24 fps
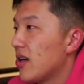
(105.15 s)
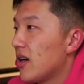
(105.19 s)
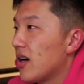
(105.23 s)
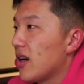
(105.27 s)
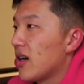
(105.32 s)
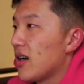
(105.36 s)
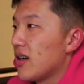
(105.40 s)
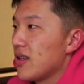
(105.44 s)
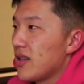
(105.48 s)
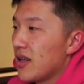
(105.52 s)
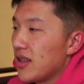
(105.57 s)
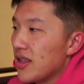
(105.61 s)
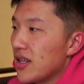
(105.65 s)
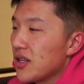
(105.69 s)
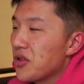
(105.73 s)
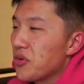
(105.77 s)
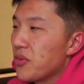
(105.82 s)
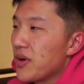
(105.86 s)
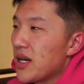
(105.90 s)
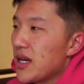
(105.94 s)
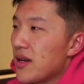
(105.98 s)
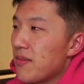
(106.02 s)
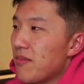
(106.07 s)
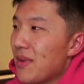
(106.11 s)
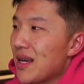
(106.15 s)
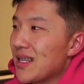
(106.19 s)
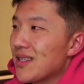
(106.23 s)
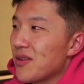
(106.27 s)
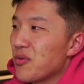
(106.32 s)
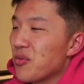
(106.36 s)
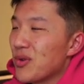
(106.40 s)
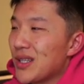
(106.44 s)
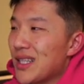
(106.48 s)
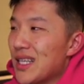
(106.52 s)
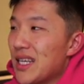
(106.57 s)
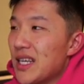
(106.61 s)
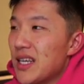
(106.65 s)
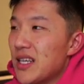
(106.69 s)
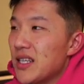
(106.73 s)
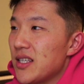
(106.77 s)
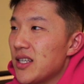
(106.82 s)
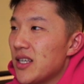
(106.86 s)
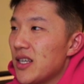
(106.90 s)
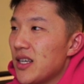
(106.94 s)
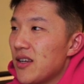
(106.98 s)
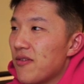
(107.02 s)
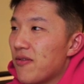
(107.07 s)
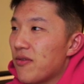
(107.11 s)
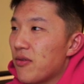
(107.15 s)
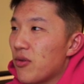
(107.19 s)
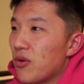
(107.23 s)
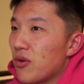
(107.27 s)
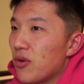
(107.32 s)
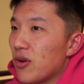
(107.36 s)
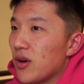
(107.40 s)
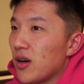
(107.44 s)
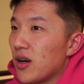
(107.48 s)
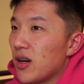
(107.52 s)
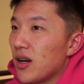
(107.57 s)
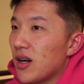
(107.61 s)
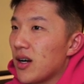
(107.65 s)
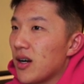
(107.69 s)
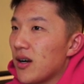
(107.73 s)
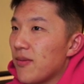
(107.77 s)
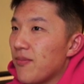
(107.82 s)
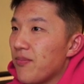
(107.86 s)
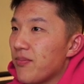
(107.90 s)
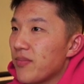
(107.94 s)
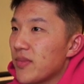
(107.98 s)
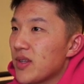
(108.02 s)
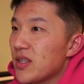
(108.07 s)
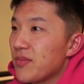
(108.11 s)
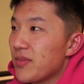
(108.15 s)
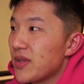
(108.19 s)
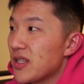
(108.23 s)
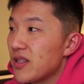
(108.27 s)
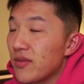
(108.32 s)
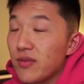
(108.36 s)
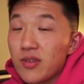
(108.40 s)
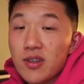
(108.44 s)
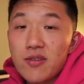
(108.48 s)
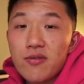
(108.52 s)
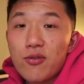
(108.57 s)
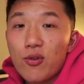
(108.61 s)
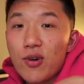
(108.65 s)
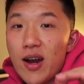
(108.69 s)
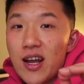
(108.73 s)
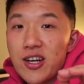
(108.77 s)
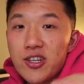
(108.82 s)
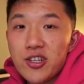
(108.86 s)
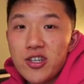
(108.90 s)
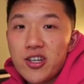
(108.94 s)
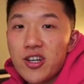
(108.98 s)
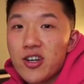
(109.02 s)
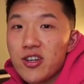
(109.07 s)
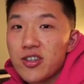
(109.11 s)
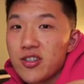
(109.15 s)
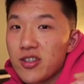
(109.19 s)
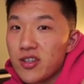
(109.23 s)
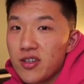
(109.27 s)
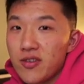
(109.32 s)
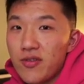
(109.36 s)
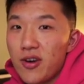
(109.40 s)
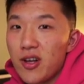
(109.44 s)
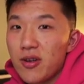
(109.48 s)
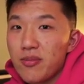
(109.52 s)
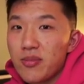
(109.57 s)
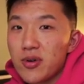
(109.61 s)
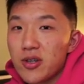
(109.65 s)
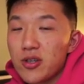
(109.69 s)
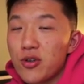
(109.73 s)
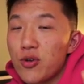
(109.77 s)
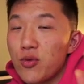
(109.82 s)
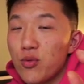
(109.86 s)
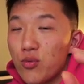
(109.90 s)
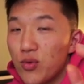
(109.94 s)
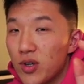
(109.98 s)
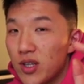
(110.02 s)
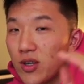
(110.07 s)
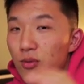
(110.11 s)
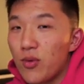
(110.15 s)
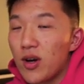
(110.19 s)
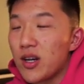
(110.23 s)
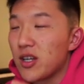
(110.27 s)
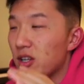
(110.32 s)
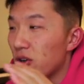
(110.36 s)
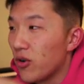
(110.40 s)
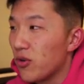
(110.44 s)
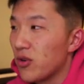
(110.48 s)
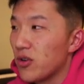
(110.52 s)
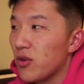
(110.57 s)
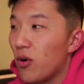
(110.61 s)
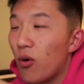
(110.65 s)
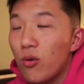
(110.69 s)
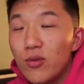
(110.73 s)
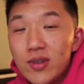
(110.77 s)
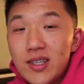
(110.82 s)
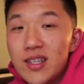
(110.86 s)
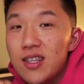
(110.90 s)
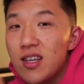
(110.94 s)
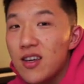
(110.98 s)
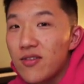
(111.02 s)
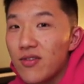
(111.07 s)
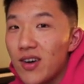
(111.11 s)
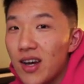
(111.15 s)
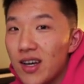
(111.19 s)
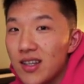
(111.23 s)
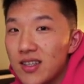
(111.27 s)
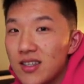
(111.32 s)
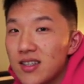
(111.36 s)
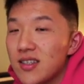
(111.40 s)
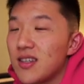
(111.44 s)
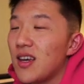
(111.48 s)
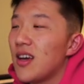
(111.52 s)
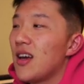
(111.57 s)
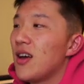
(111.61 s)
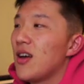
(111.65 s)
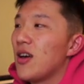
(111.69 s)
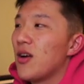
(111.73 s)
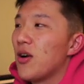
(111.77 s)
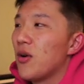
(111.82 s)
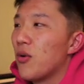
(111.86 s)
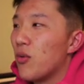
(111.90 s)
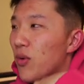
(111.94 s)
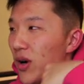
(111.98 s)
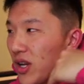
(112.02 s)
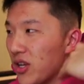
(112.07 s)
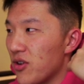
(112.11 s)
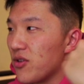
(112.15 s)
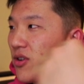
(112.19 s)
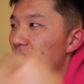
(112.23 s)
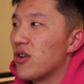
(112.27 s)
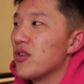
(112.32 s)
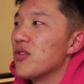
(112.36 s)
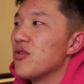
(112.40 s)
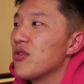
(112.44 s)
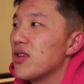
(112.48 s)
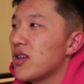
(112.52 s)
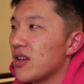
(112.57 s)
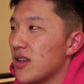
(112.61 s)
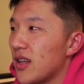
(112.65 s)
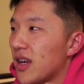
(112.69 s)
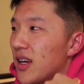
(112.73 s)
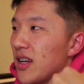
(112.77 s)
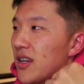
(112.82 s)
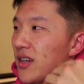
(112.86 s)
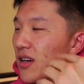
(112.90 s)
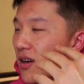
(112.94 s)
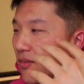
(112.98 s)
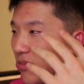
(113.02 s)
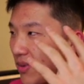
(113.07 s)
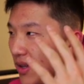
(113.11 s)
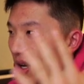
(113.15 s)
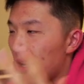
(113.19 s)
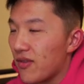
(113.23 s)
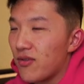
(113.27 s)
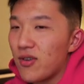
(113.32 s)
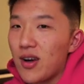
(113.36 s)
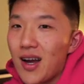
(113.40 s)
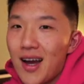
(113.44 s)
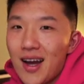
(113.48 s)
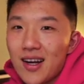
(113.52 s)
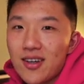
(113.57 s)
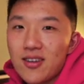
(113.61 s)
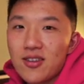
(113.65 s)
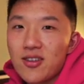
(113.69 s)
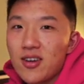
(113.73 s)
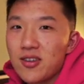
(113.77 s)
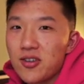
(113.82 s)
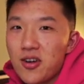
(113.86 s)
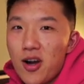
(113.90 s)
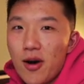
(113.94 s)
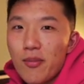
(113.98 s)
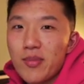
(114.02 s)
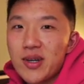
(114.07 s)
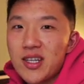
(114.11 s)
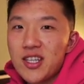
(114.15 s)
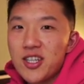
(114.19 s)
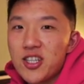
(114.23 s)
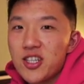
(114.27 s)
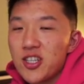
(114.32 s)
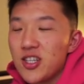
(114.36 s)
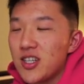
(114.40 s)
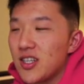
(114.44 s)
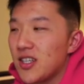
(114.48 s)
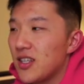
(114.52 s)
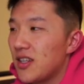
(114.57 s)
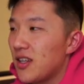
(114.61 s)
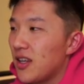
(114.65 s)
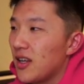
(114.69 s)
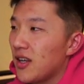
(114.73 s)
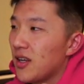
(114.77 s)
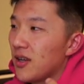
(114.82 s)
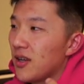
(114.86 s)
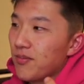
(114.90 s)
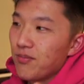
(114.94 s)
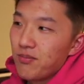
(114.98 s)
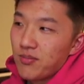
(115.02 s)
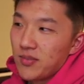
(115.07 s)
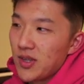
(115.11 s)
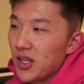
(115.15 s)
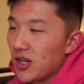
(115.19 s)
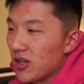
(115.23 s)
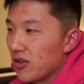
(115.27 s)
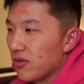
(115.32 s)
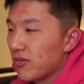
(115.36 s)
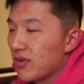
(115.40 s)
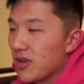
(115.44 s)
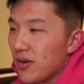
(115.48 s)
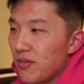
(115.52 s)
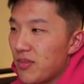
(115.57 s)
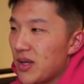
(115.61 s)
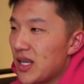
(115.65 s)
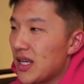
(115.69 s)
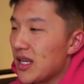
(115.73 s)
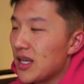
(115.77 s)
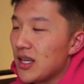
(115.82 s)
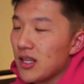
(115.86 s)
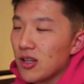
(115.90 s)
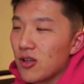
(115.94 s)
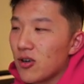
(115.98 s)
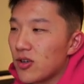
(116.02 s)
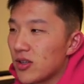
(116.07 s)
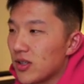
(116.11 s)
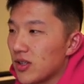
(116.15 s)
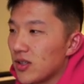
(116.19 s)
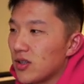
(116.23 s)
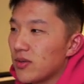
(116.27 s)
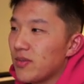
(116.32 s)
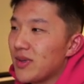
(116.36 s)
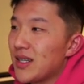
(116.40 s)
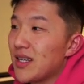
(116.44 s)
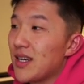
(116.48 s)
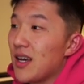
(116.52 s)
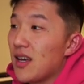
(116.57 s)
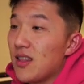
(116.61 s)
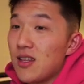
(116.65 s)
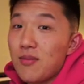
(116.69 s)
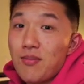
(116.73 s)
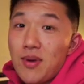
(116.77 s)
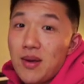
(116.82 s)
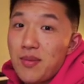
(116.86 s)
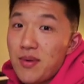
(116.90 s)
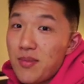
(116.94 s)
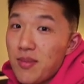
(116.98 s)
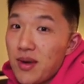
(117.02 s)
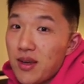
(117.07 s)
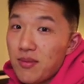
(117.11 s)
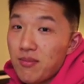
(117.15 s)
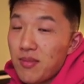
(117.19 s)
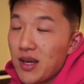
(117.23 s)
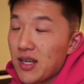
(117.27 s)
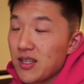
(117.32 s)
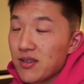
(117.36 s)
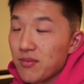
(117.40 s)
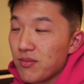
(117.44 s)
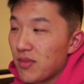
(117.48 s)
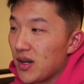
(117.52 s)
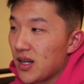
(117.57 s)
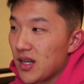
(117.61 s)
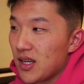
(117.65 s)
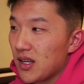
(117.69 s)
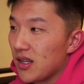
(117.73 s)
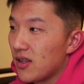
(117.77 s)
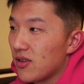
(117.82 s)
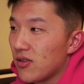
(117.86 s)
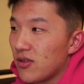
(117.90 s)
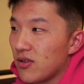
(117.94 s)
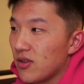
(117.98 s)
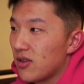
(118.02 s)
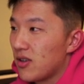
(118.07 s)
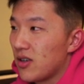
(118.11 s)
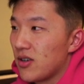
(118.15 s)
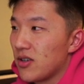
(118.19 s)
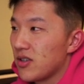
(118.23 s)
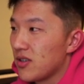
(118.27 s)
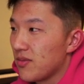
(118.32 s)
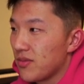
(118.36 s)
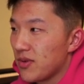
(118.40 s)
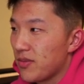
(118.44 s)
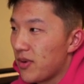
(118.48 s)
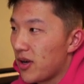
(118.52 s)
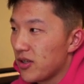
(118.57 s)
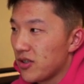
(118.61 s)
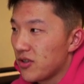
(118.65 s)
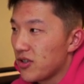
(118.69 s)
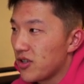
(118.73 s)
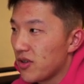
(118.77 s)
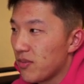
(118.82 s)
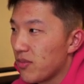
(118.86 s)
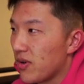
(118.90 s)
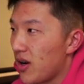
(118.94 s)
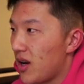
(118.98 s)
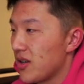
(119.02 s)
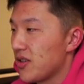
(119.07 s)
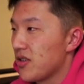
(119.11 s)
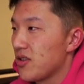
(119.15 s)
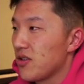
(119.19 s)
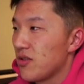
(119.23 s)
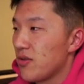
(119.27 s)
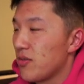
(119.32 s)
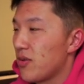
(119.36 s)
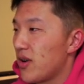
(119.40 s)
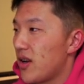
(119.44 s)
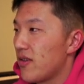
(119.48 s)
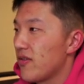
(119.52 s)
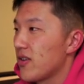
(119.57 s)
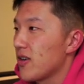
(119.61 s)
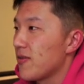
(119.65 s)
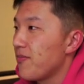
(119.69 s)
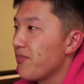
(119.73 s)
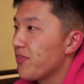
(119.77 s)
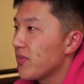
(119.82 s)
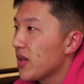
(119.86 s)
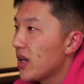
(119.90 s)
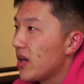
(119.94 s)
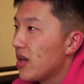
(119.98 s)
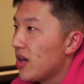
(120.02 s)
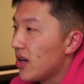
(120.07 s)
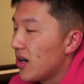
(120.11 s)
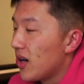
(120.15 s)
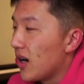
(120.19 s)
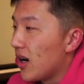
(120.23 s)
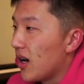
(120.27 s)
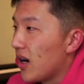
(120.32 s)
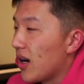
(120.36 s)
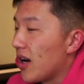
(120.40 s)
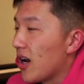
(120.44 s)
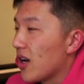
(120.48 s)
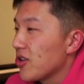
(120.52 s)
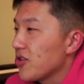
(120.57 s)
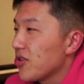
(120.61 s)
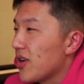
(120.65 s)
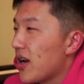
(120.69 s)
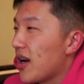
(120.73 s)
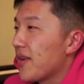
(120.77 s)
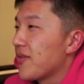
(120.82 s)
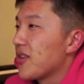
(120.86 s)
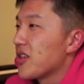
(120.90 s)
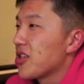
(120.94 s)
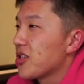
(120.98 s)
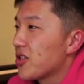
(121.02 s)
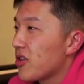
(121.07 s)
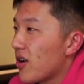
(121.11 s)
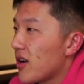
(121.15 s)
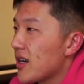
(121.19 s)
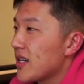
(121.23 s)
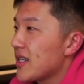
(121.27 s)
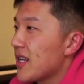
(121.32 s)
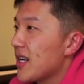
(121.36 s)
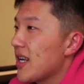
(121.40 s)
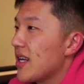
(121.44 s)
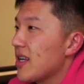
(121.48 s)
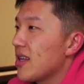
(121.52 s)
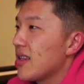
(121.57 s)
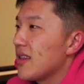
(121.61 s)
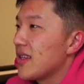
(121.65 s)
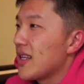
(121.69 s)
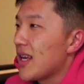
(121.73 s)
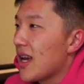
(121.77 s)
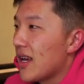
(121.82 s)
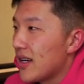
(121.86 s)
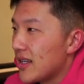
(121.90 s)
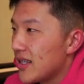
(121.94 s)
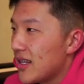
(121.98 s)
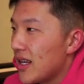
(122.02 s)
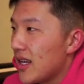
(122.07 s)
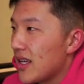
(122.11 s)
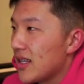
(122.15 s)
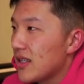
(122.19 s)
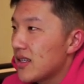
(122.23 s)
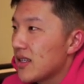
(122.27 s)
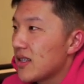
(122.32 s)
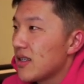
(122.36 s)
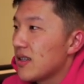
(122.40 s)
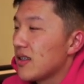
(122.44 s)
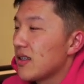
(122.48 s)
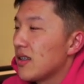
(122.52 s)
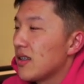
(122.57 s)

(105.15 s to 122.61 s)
Uh, and this way, it makes it really easy for um, specifically for engineers and developers who really want to go to only the events where you know you can like apply for a hackathon competition you know compete learn a little bit and then maybe make, some money or earn some sponsorship prizes or whatever uh, i also have the start date the end date